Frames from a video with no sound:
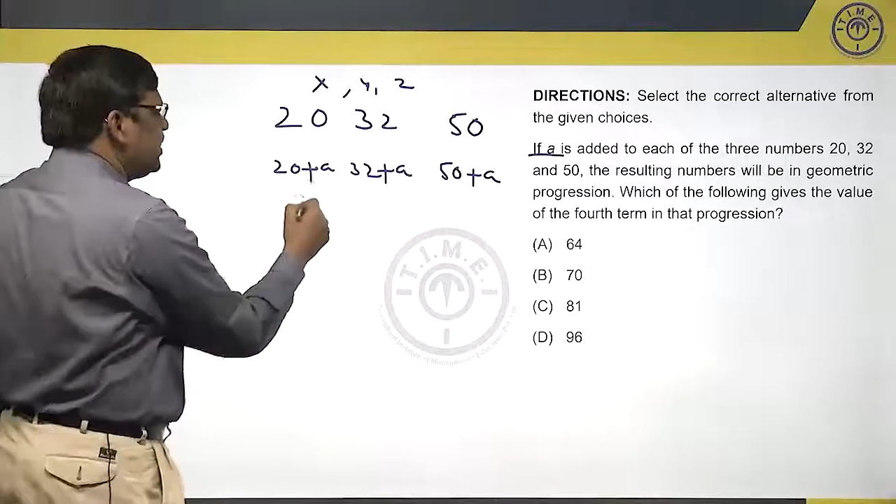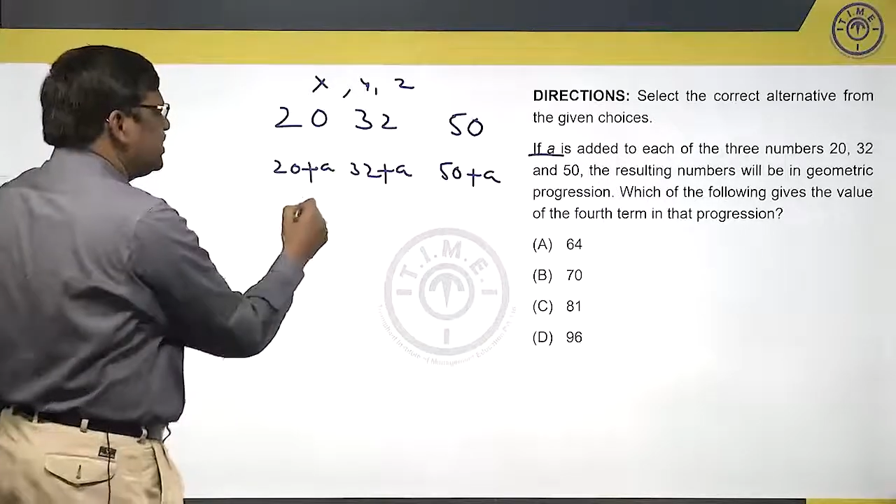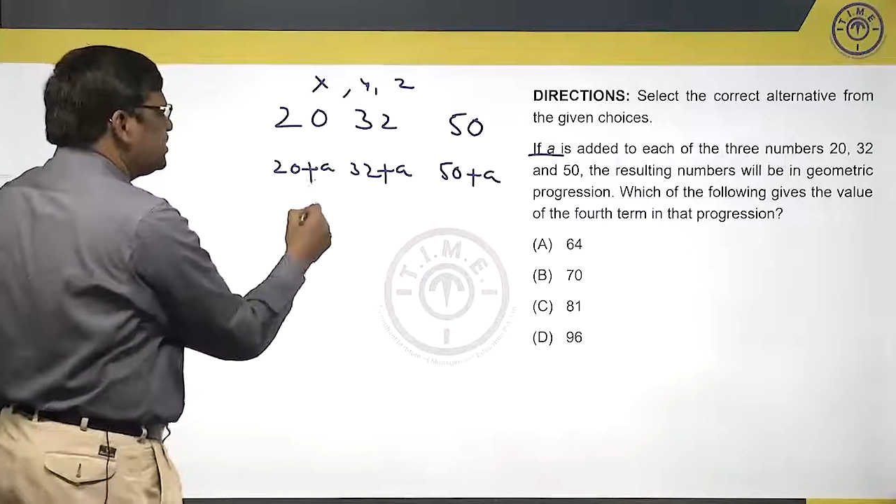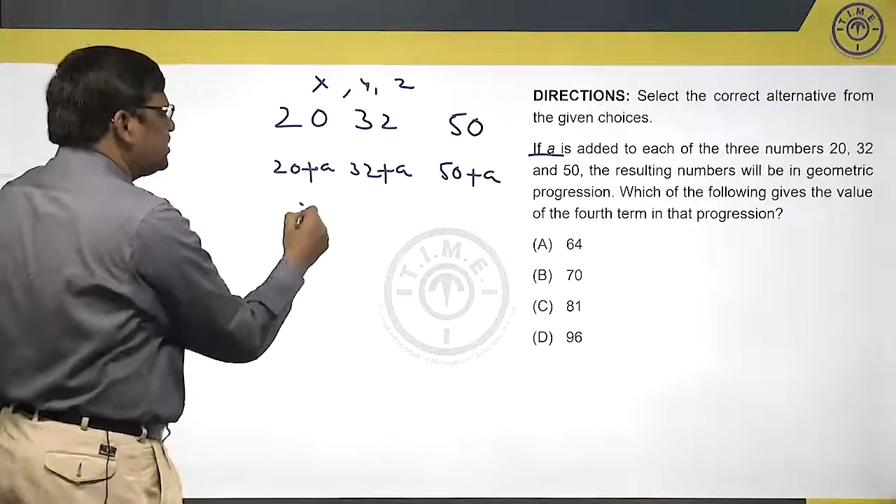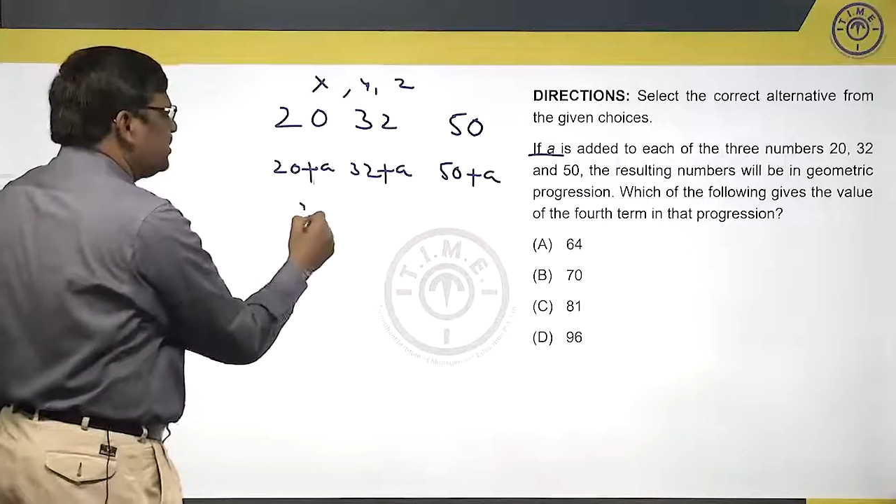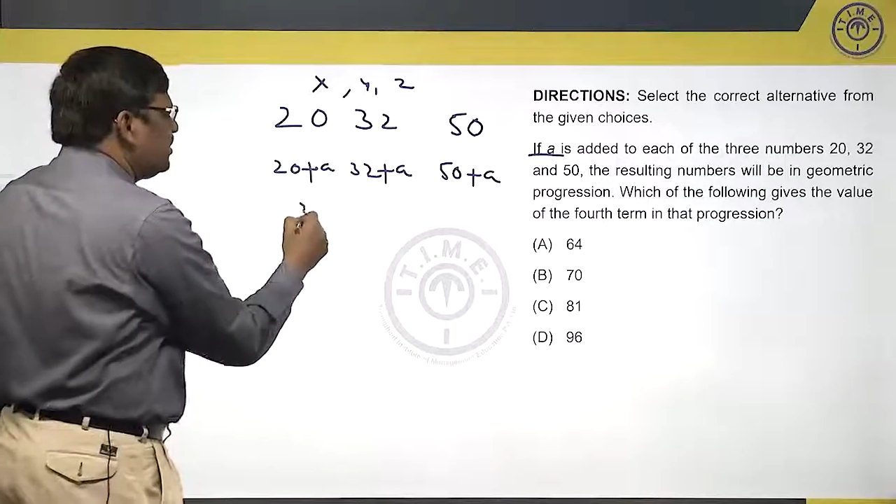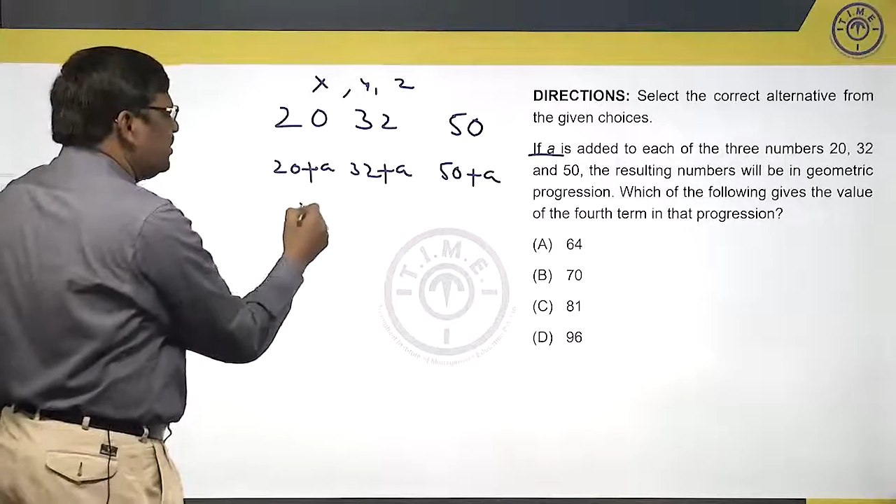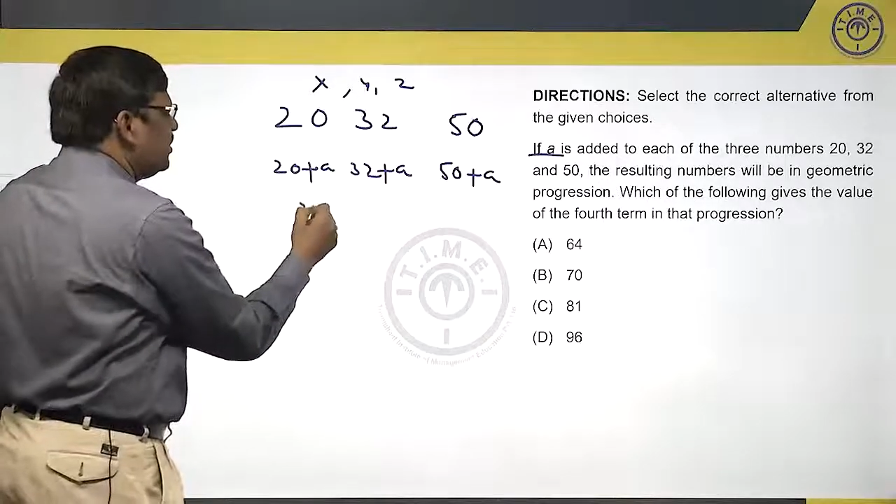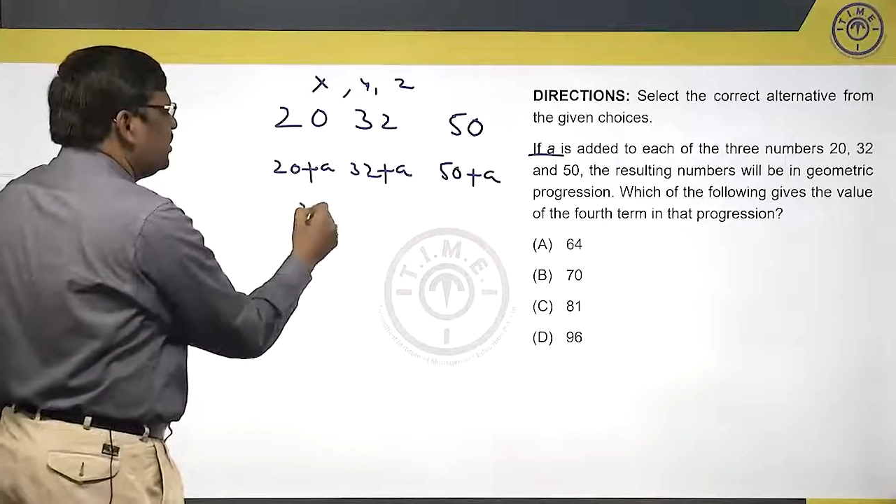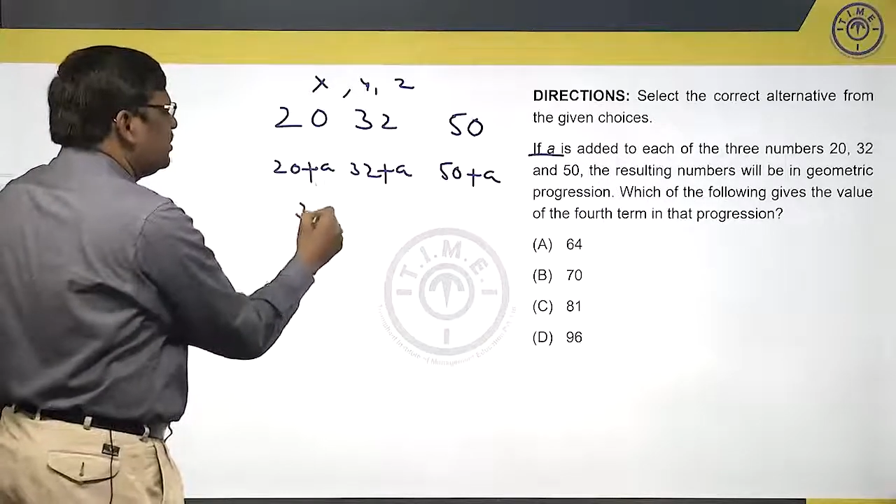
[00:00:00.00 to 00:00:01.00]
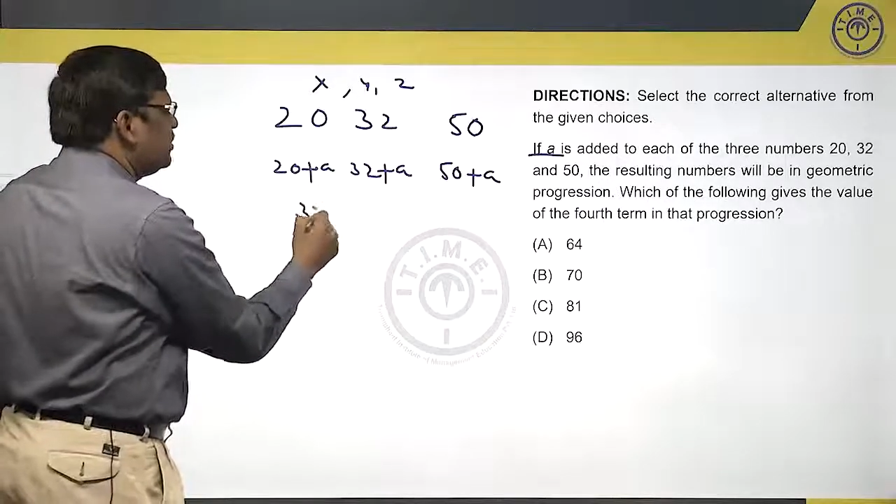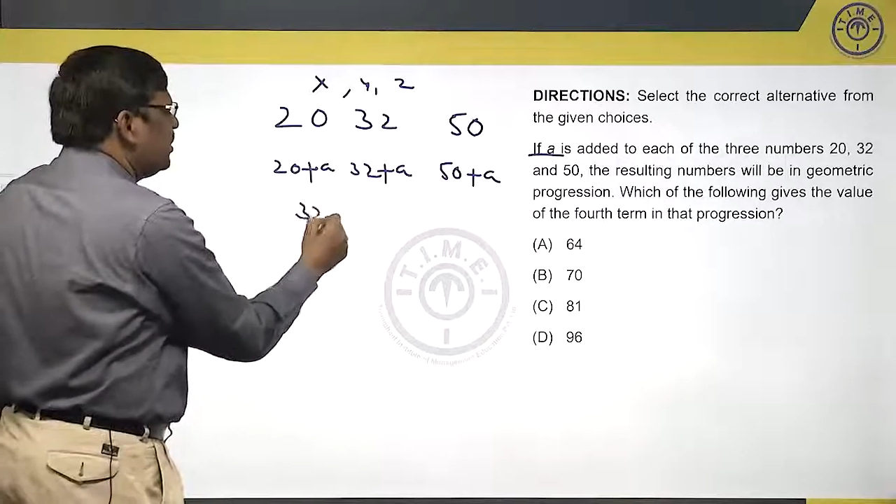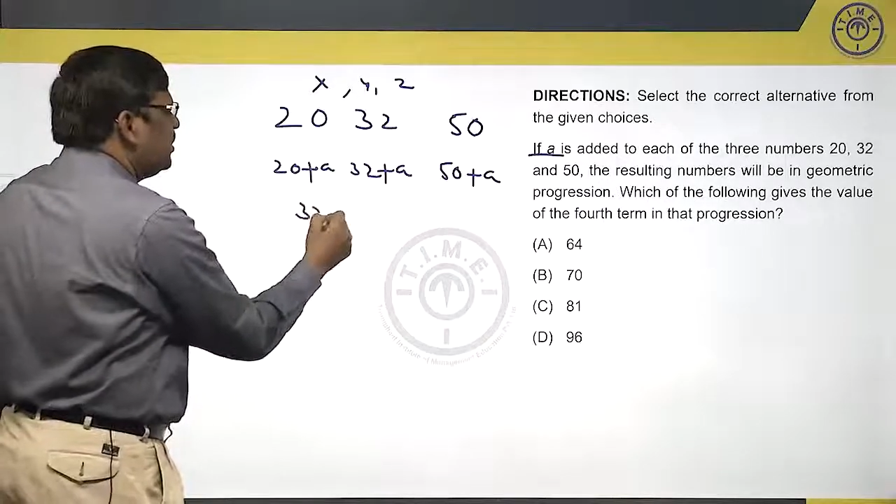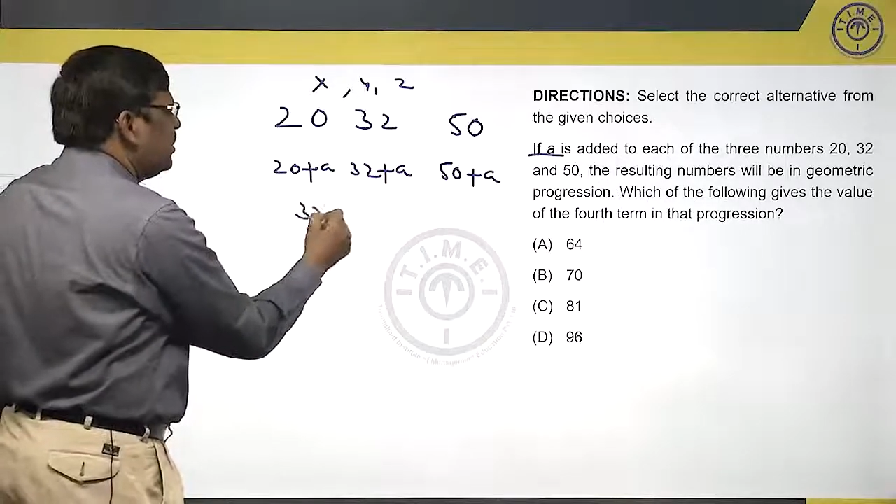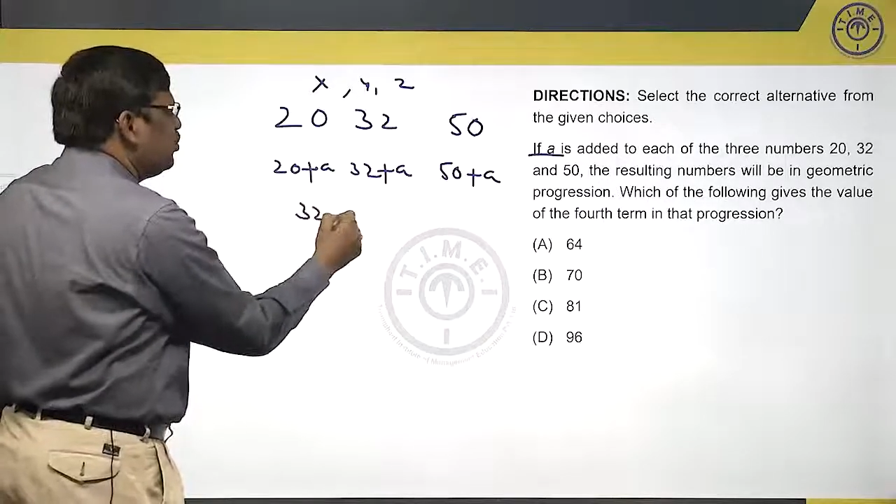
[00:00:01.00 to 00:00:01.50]
is
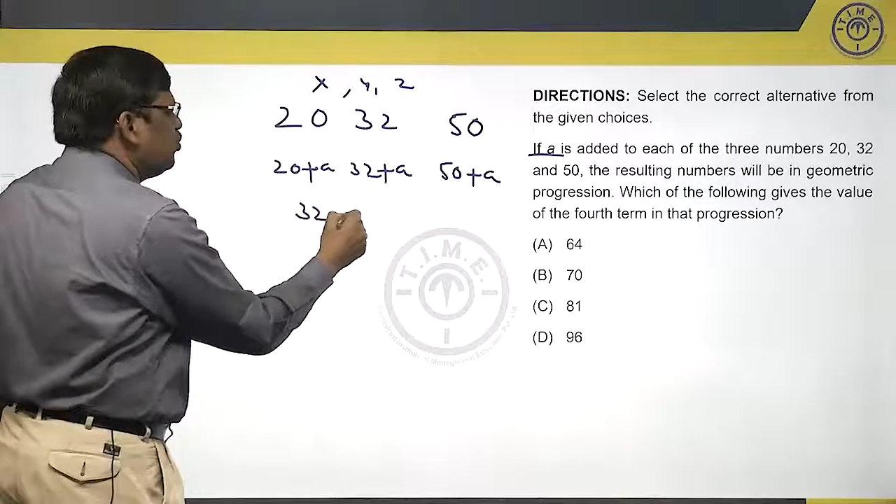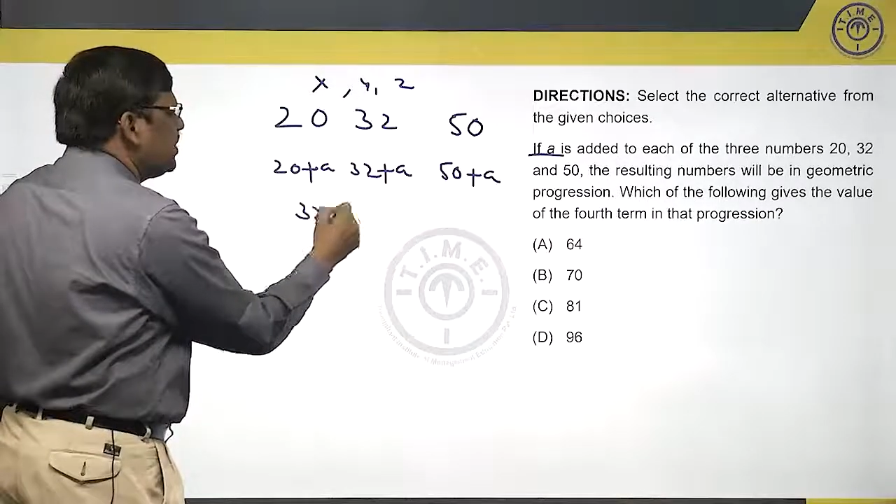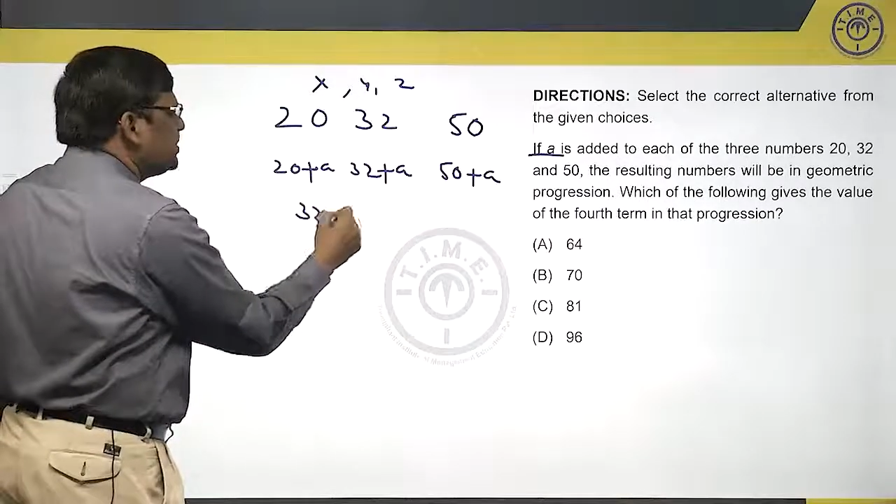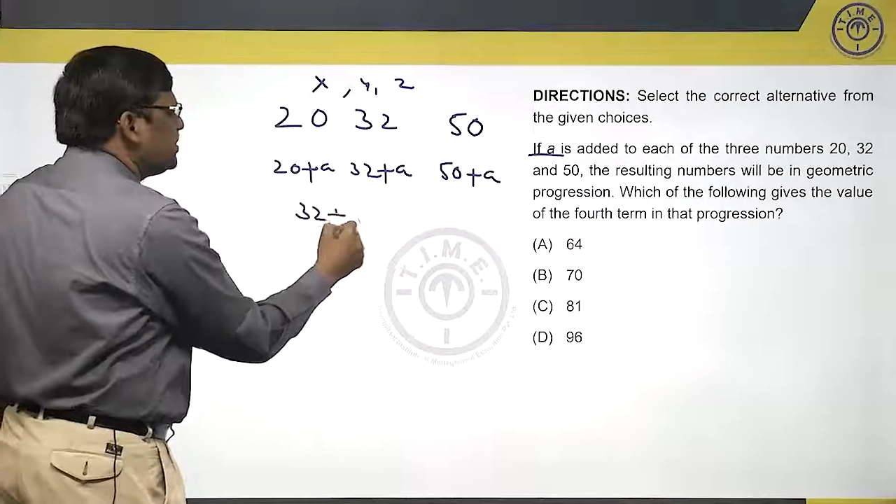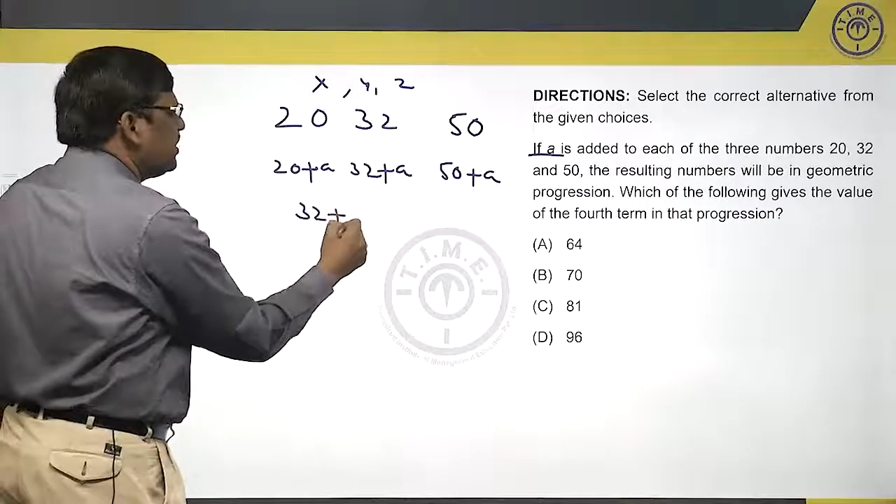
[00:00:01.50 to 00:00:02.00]
32 plus